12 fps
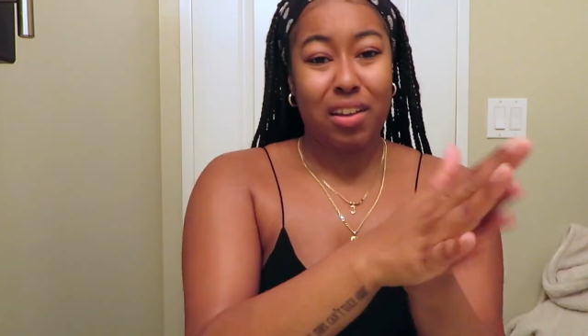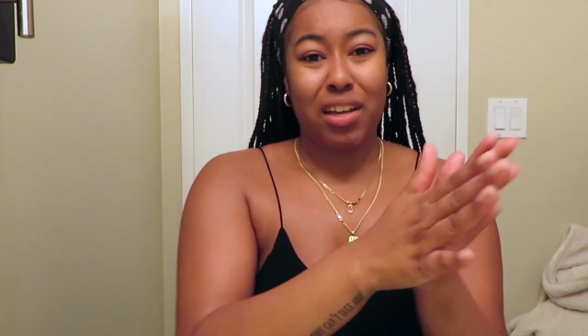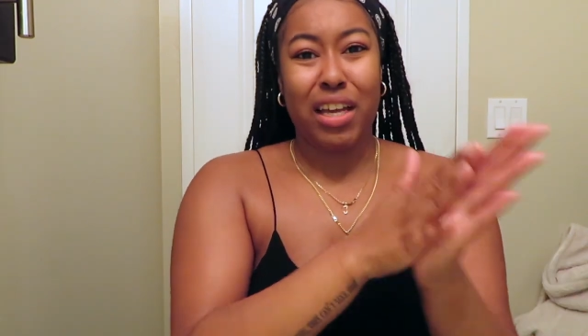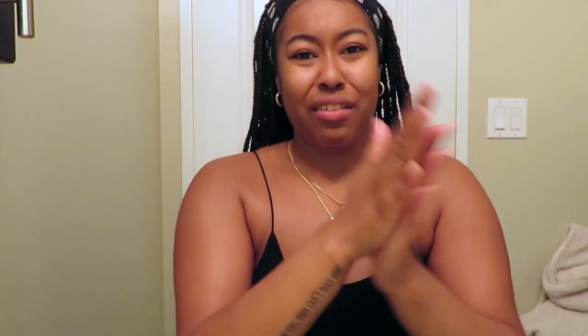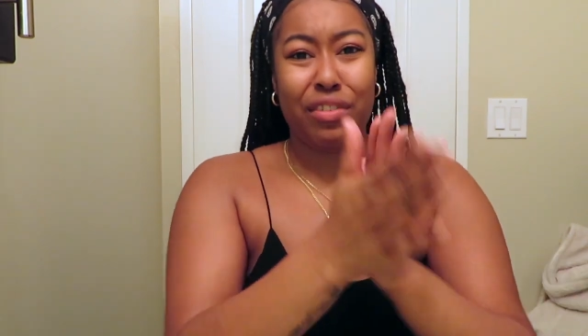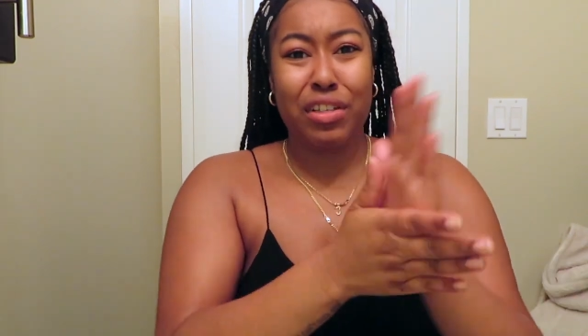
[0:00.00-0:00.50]

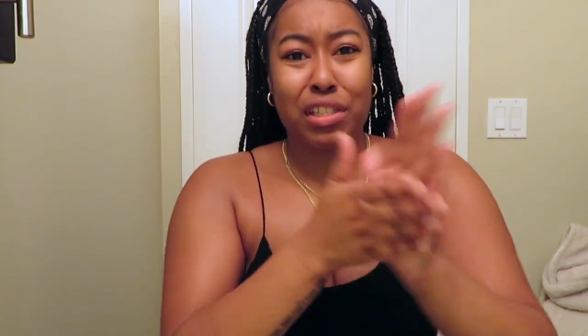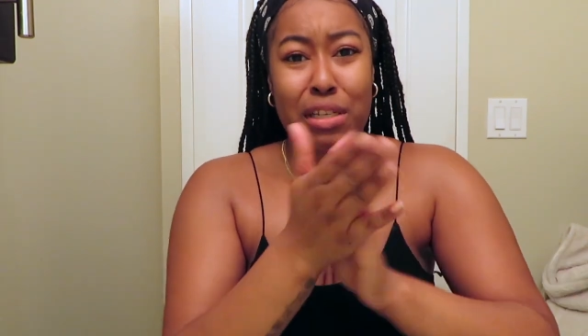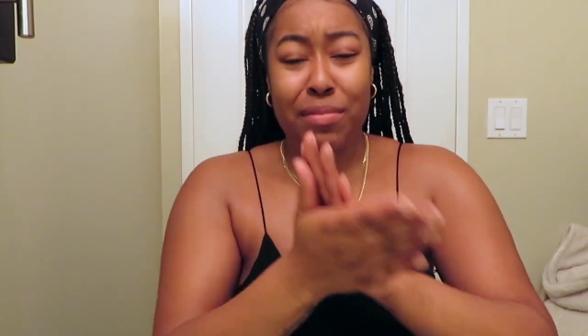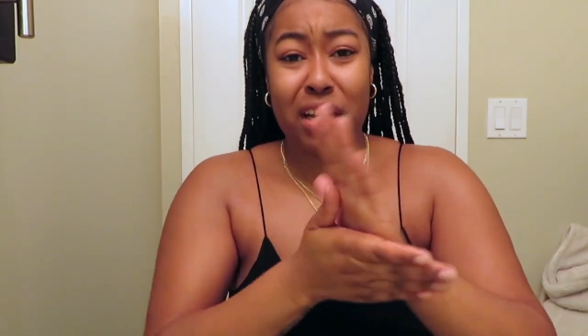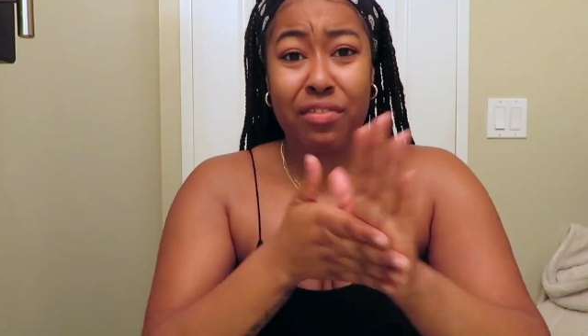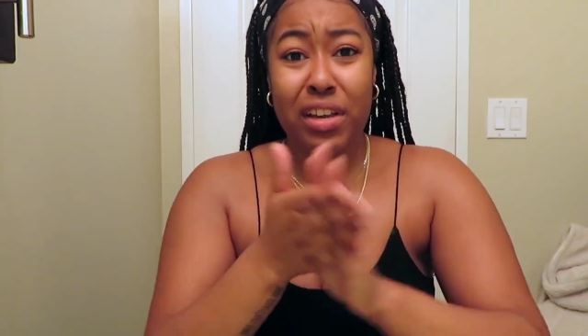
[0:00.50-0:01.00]
If
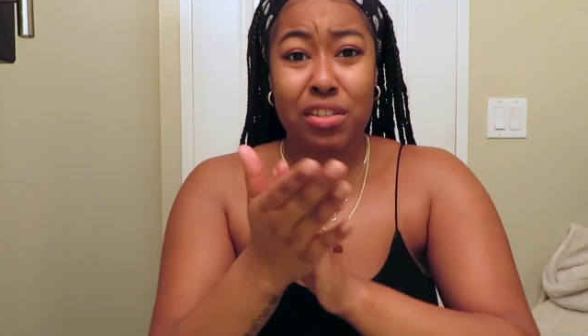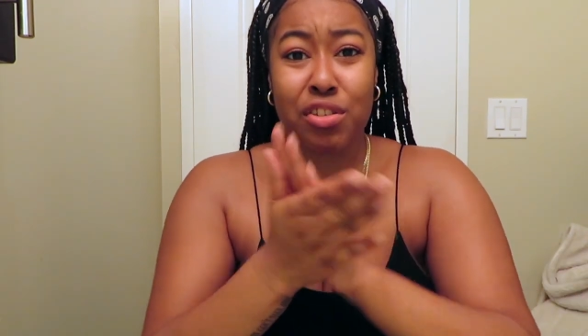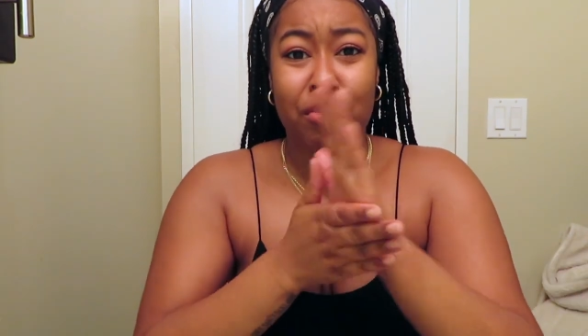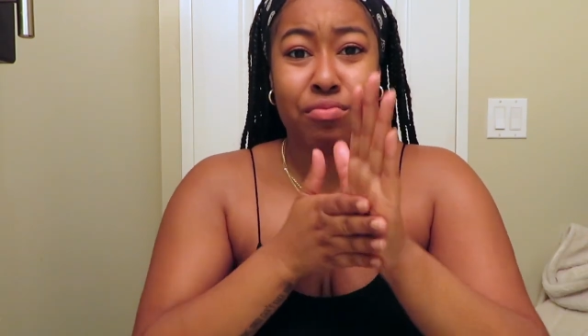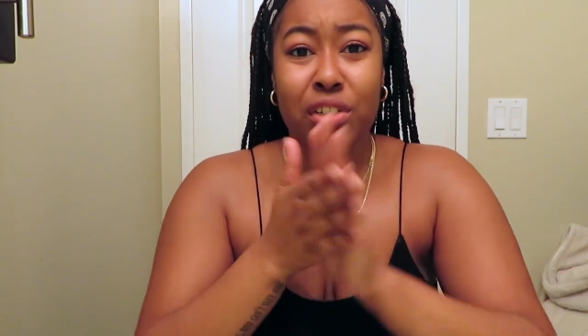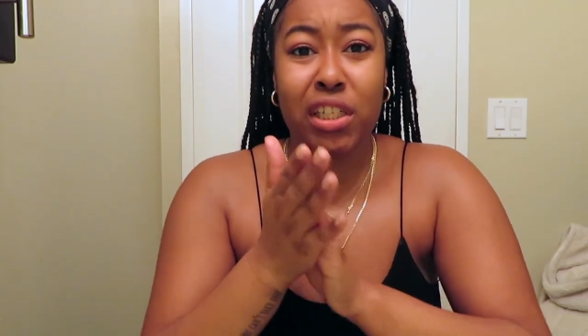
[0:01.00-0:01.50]
my face
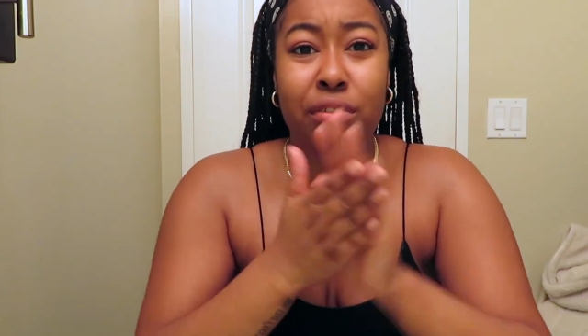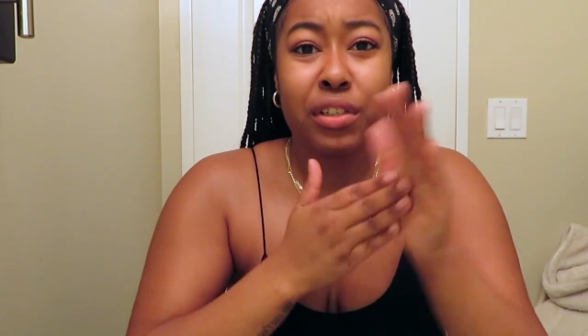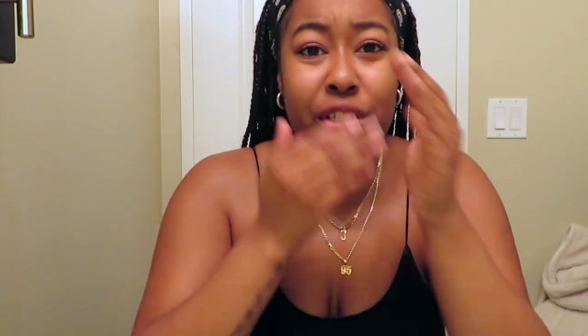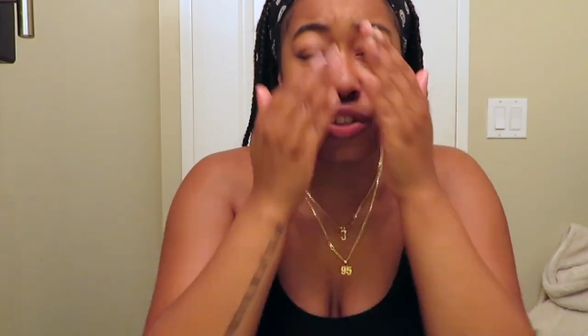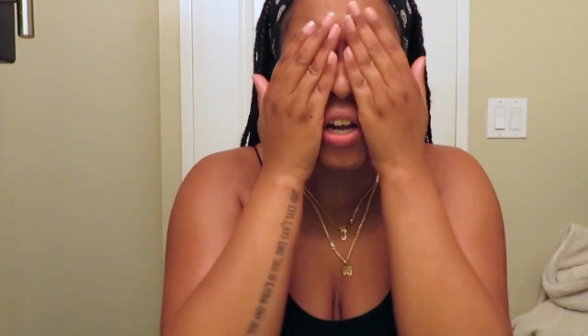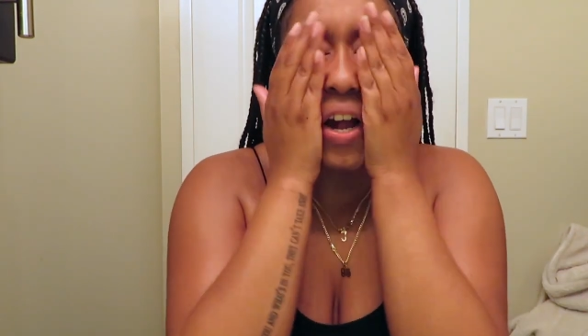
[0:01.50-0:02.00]
is
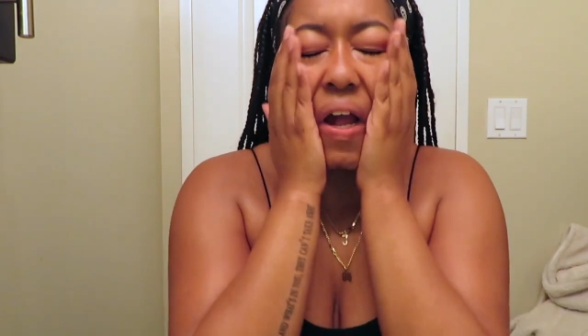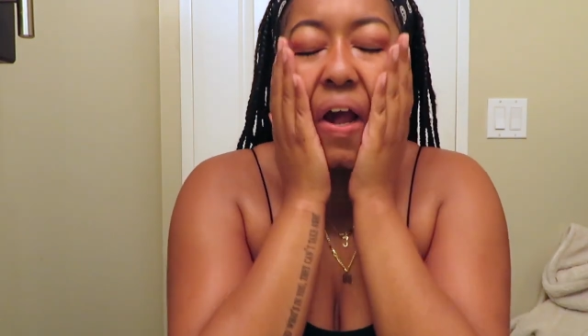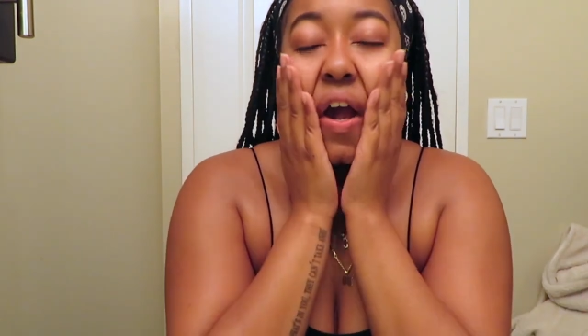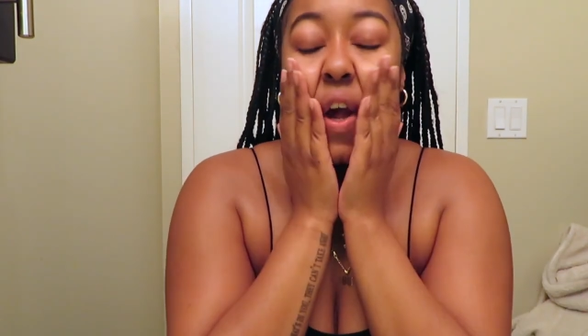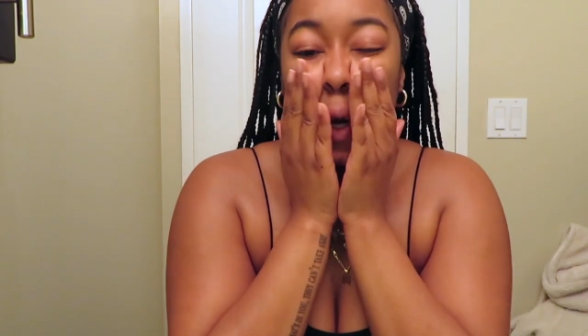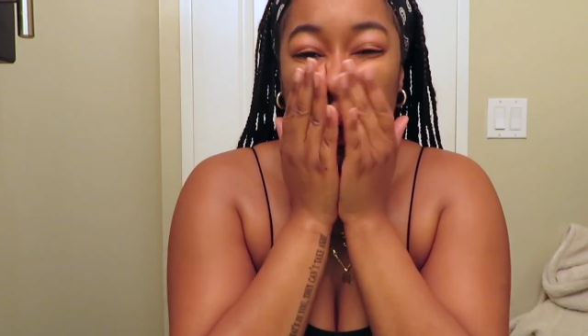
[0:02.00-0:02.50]
really dry,
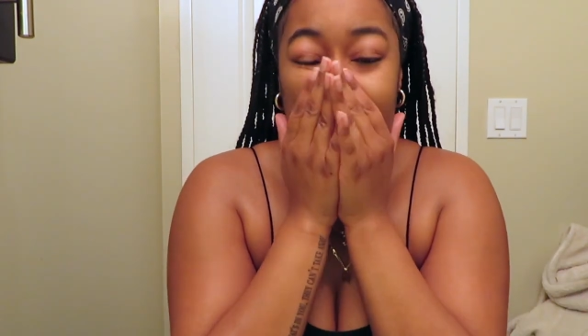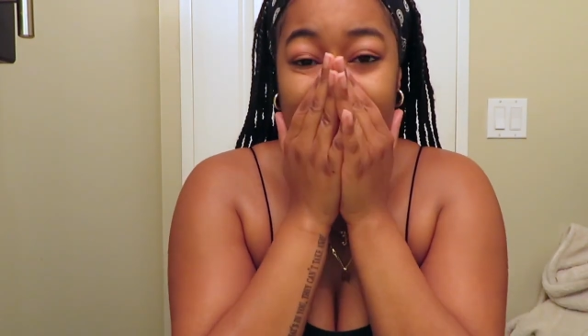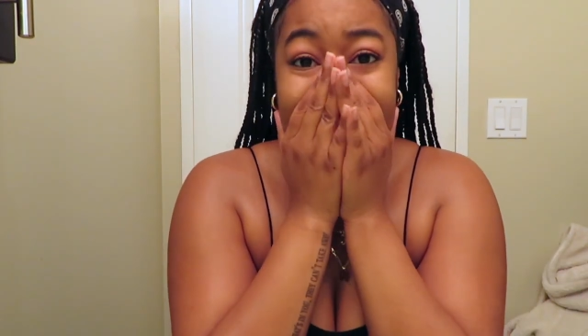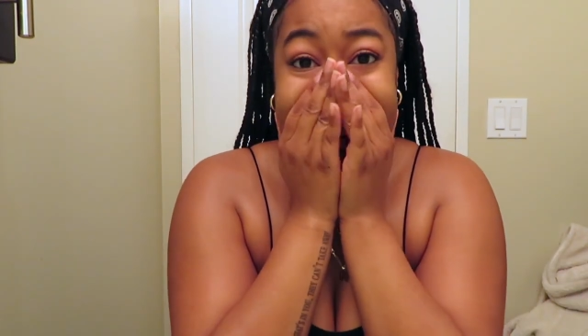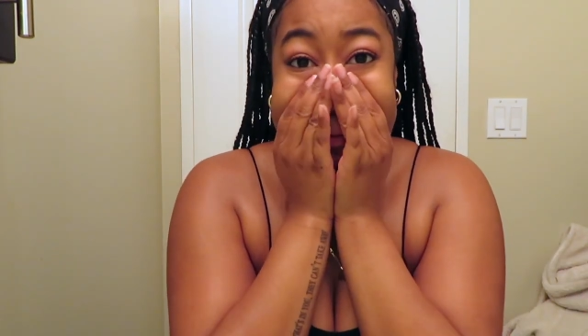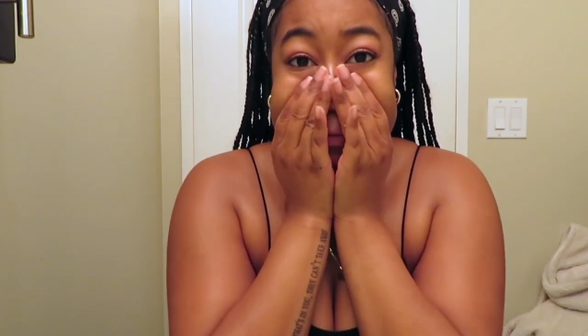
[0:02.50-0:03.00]
I
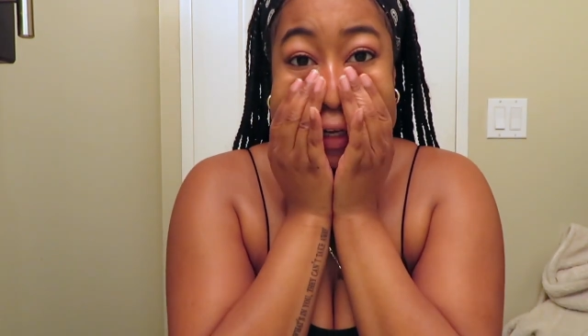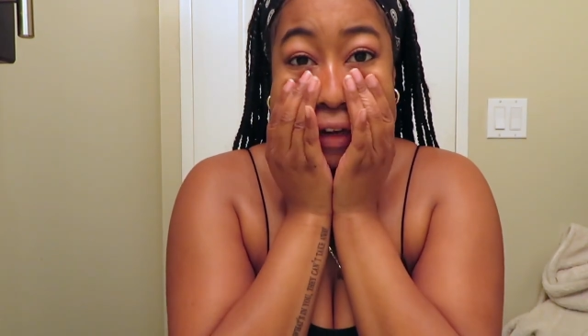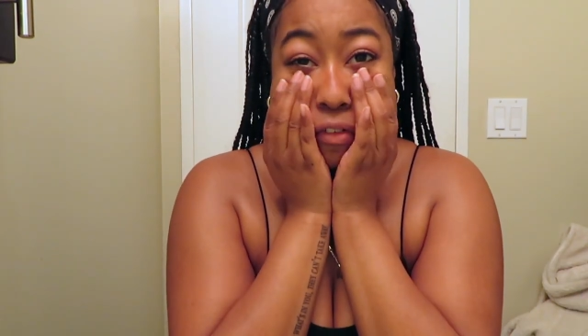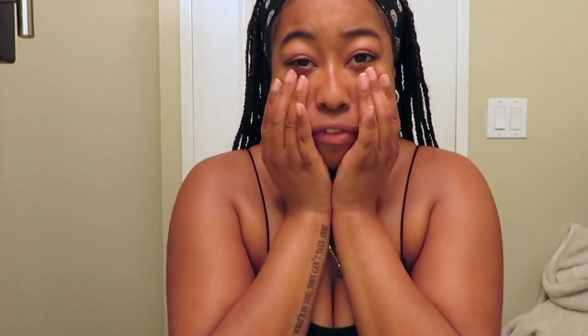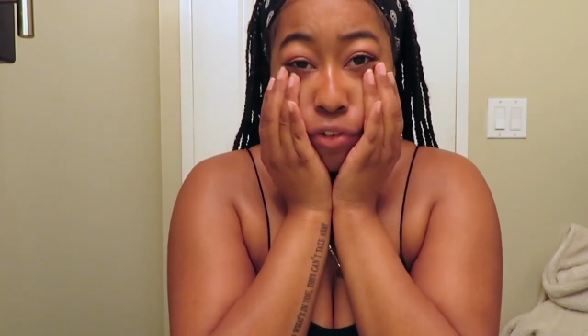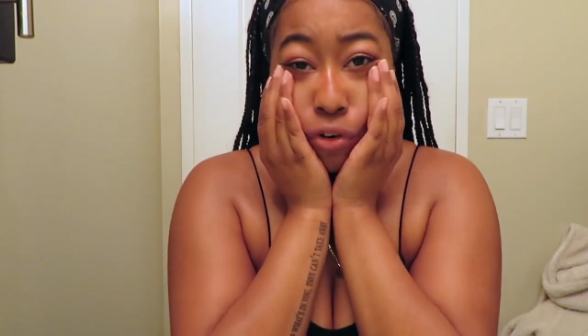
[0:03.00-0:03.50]
normally use like
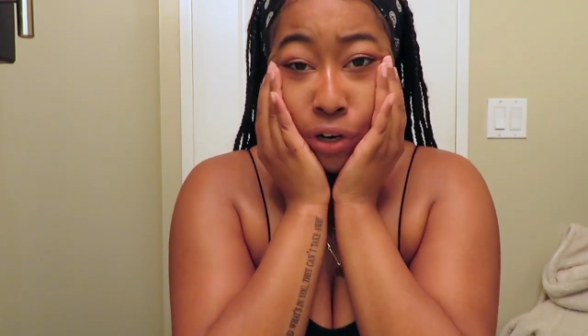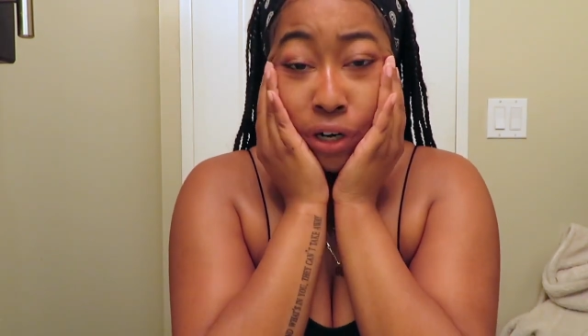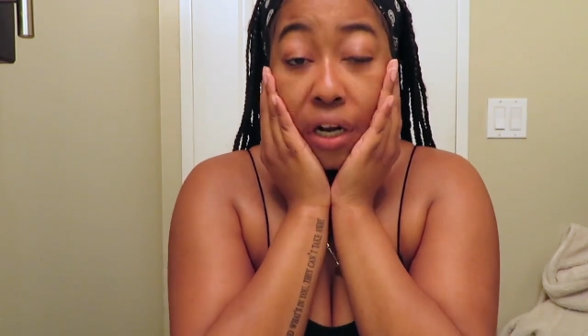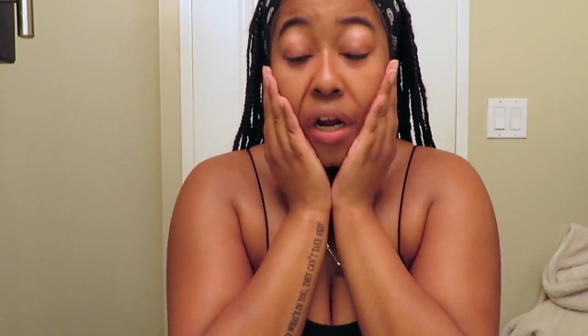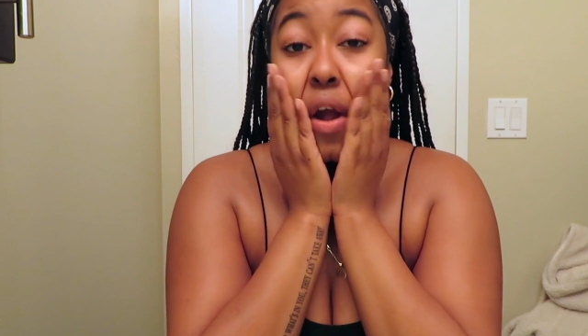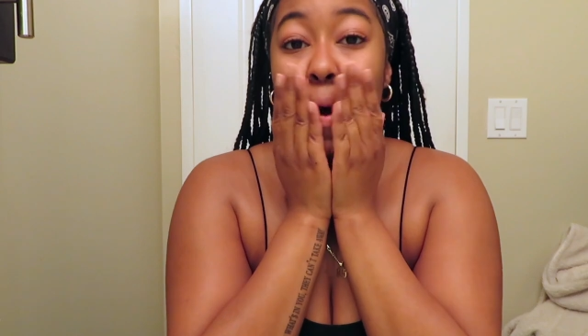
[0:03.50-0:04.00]
4.